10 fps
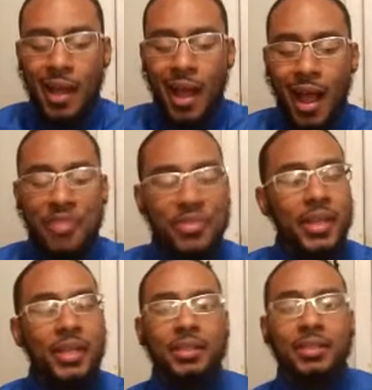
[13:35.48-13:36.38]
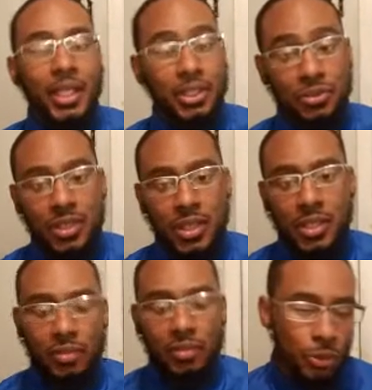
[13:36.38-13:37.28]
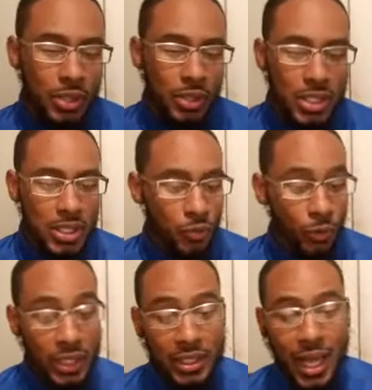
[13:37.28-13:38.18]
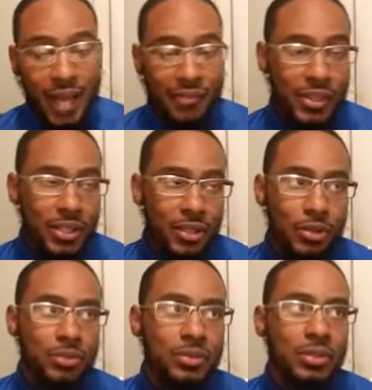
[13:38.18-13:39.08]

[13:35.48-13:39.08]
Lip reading: I think, like you said, doing these weekly live videos,